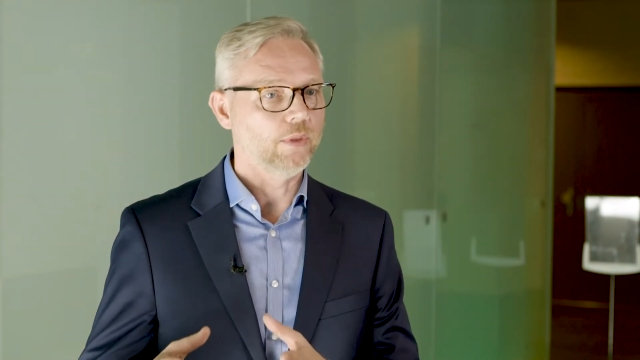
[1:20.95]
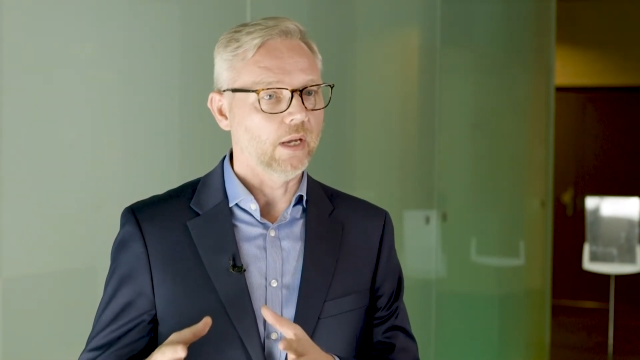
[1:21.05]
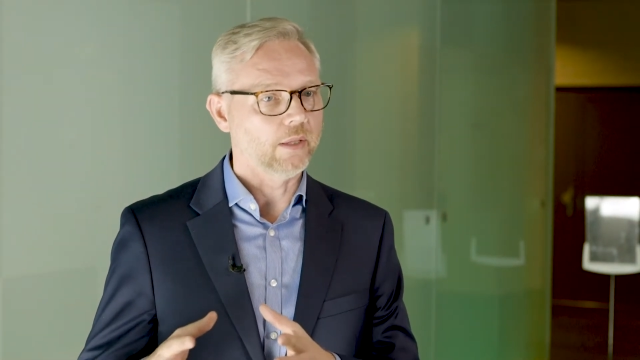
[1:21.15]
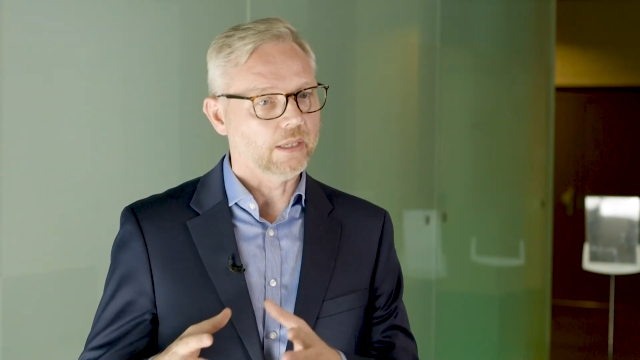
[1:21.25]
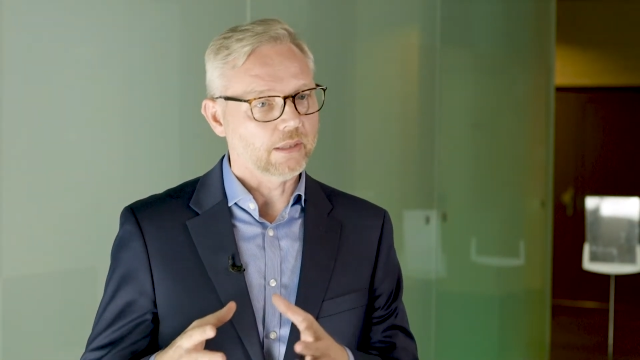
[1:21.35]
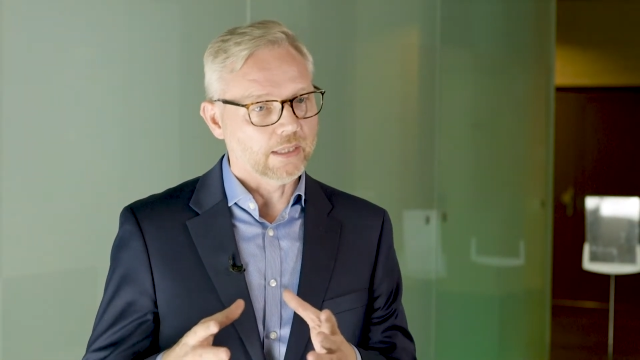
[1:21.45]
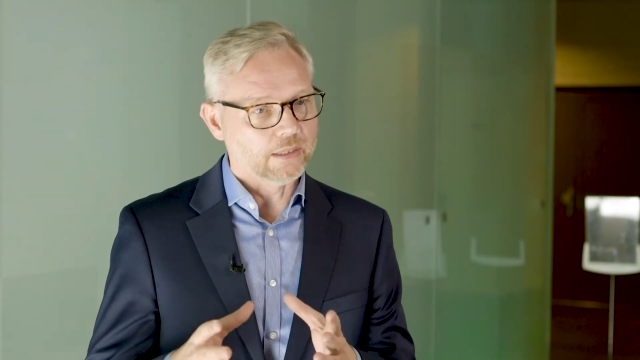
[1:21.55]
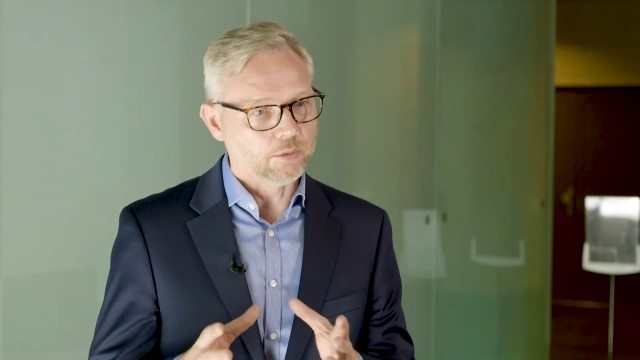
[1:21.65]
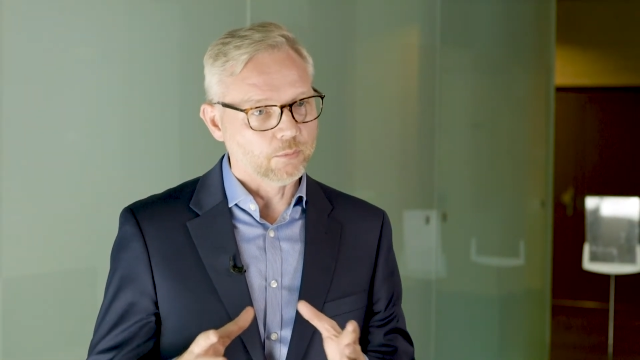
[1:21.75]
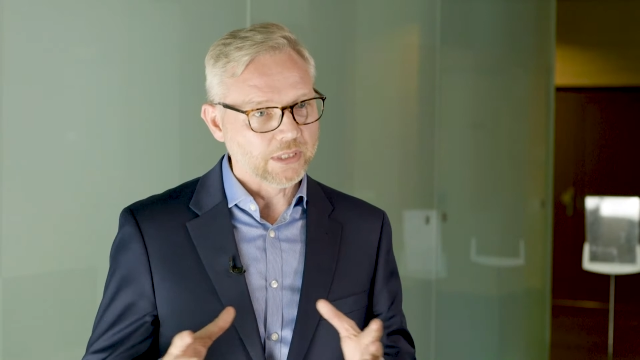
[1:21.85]
I think
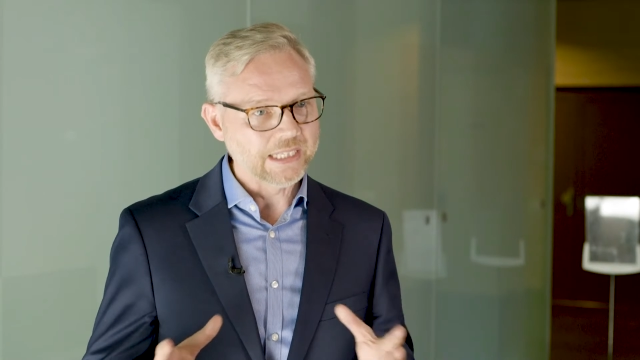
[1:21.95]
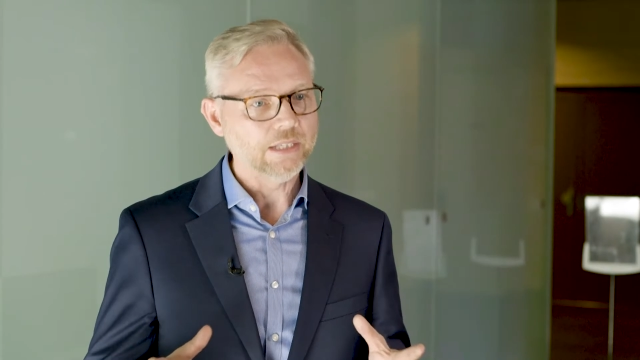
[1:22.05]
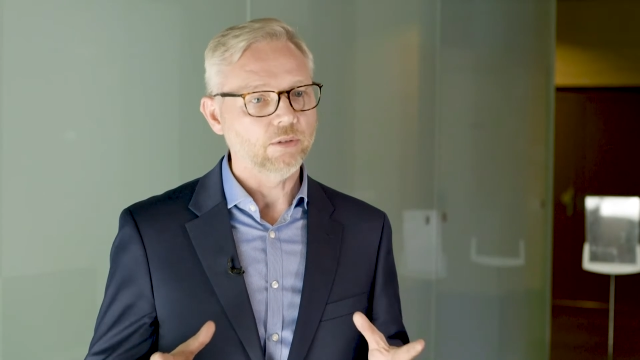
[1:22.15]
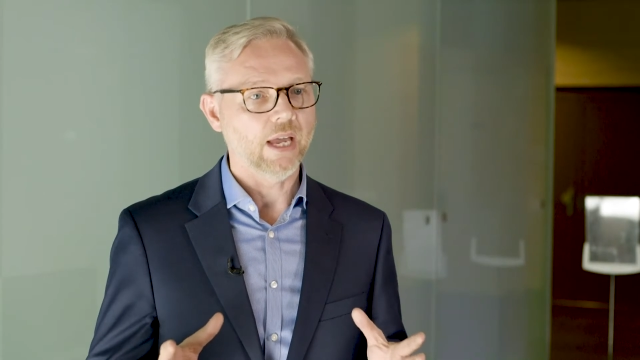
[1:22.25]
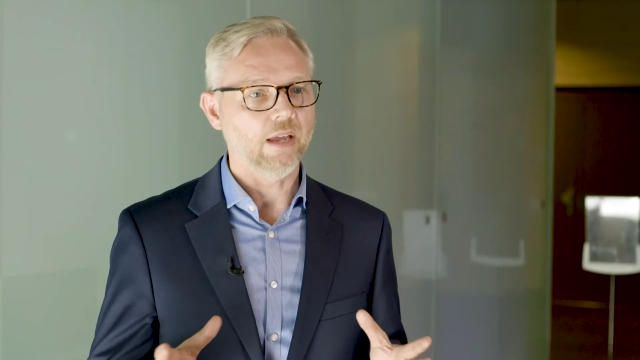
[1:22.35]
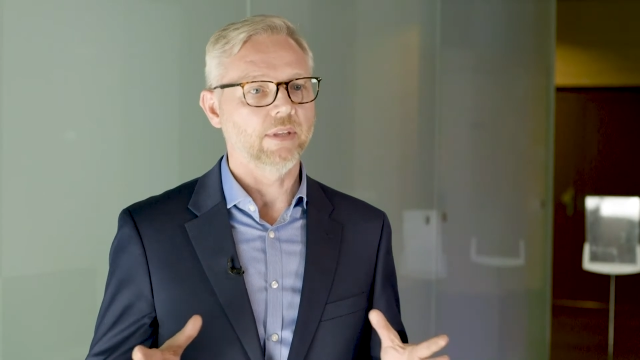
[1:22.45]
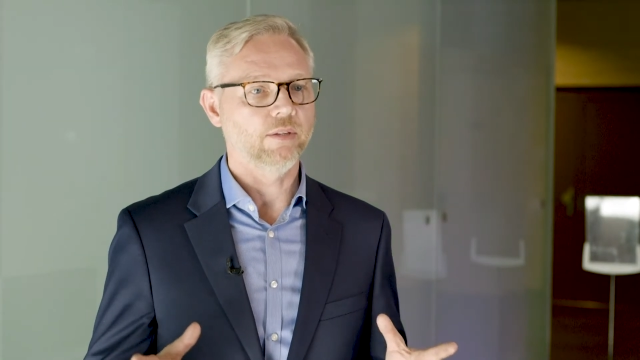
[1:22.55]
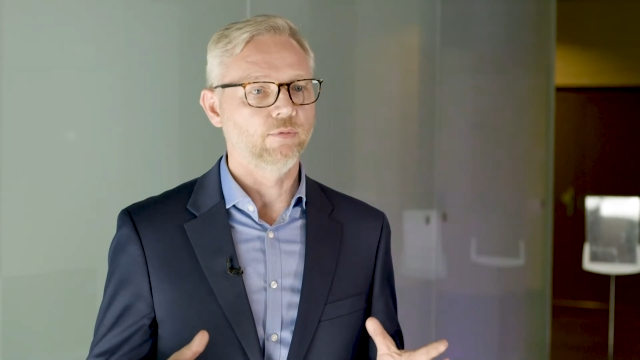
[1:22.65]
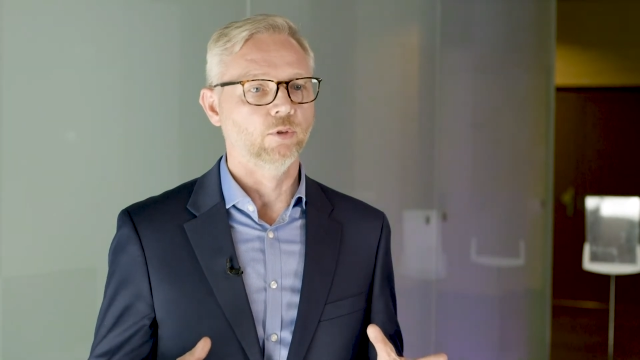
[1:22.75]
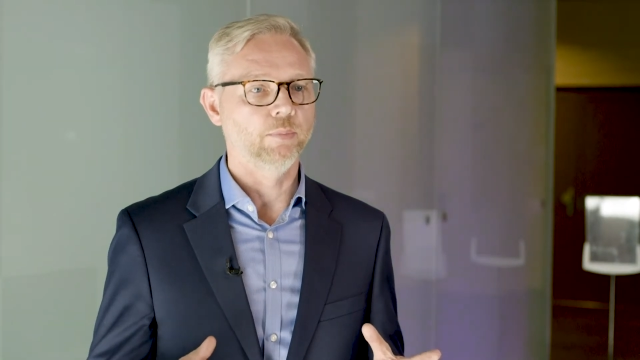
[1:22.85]
that we need to have that
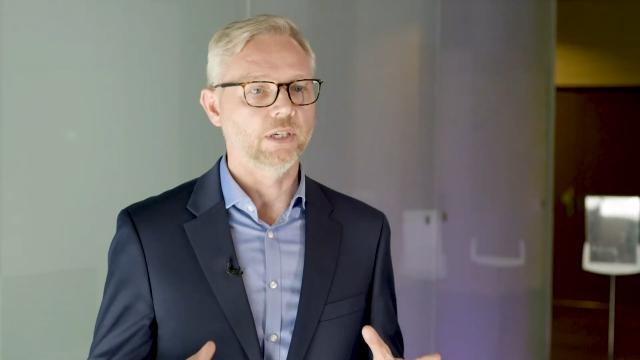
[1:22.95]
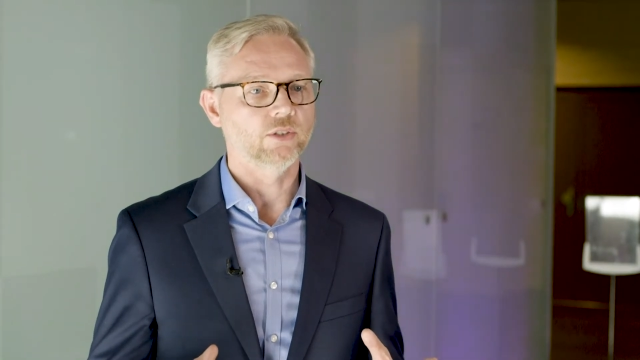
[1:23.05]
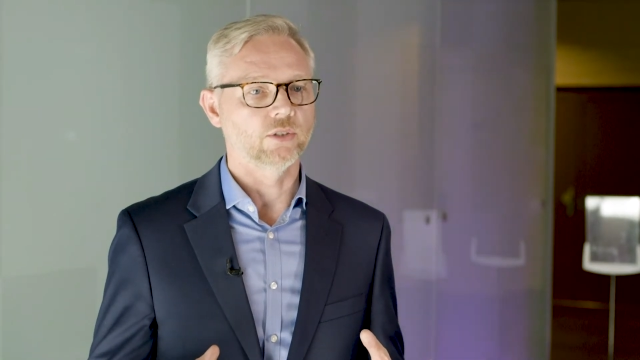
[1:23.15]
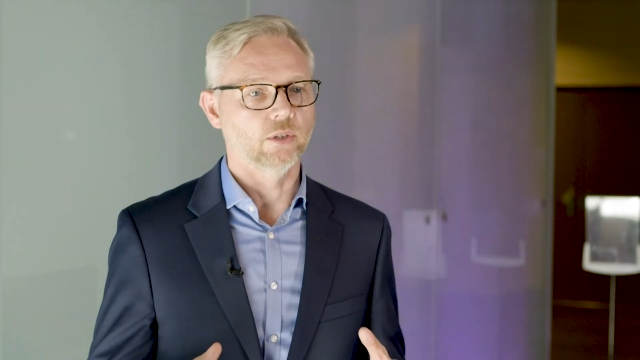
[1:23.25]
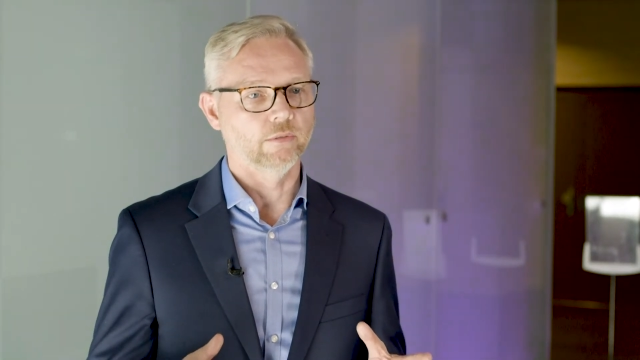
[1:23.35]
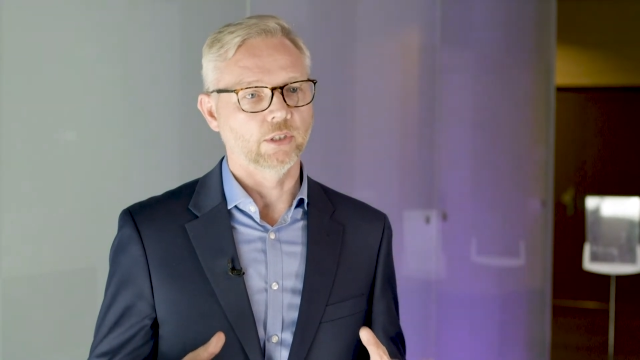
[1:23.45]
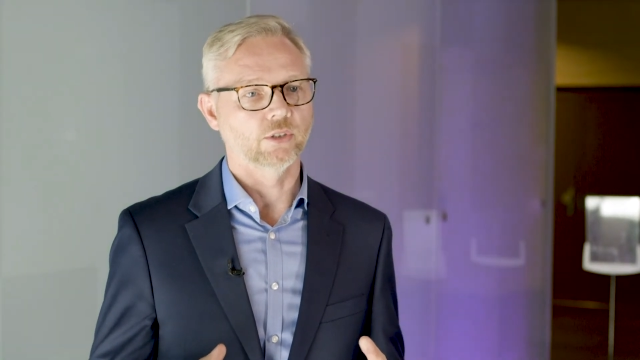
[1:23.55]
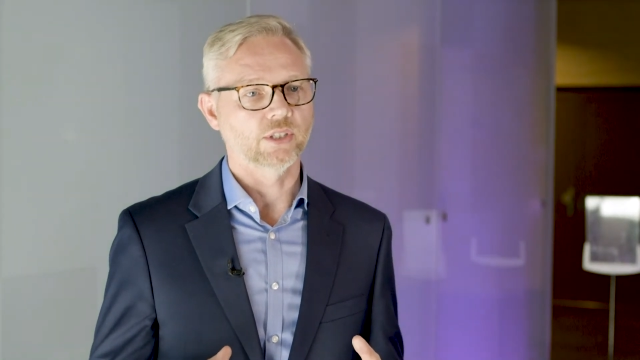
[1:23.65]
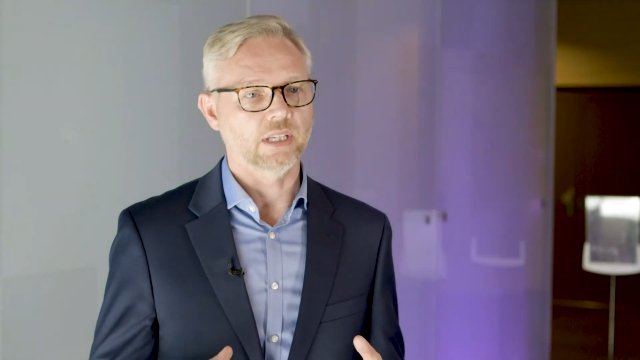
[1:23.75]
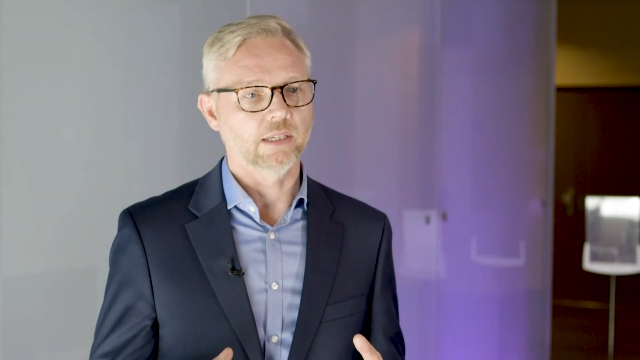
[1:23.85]
full picture of
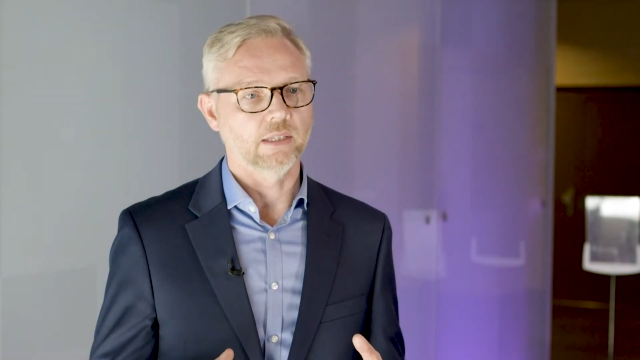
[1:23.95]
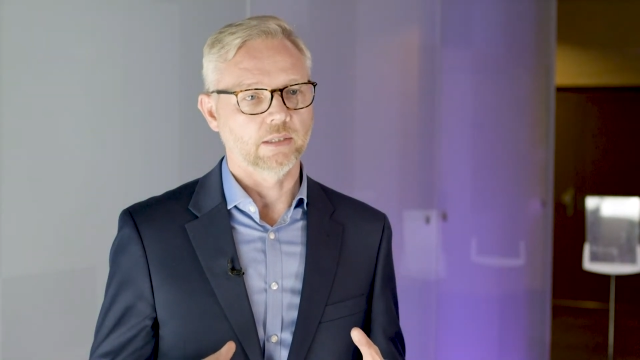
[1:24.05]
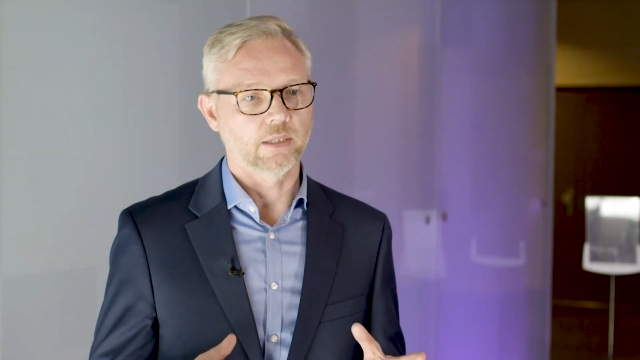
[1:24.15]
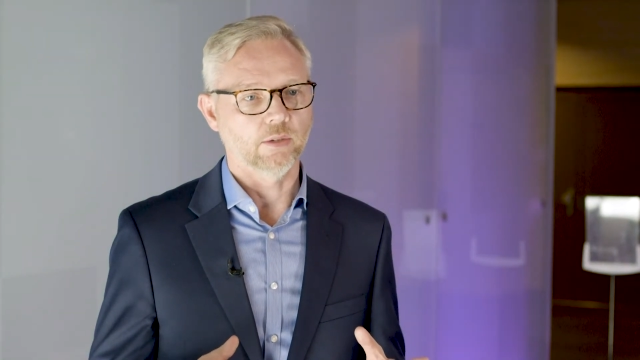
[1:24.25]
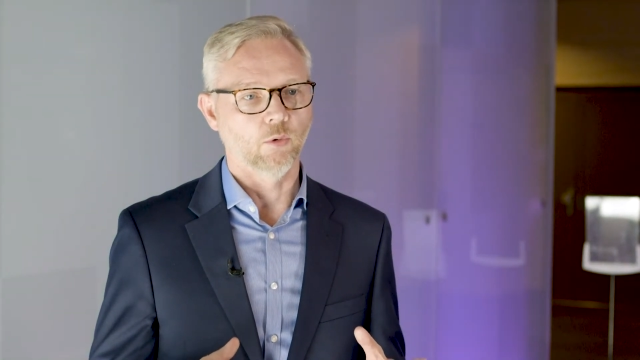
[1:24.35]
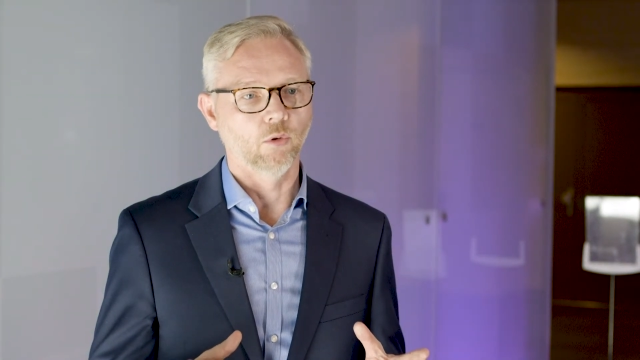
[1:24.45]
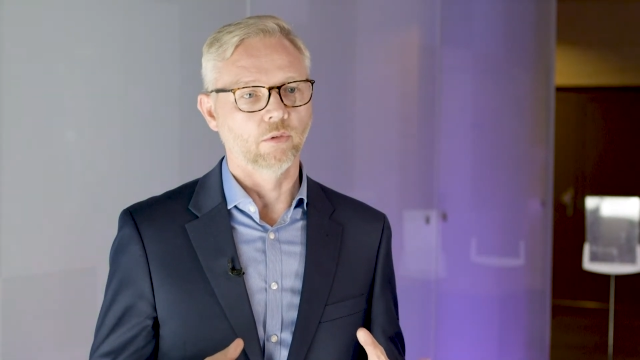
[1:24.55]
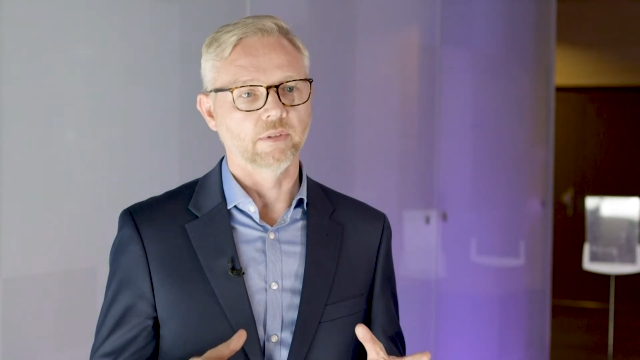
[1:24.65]
understanding that all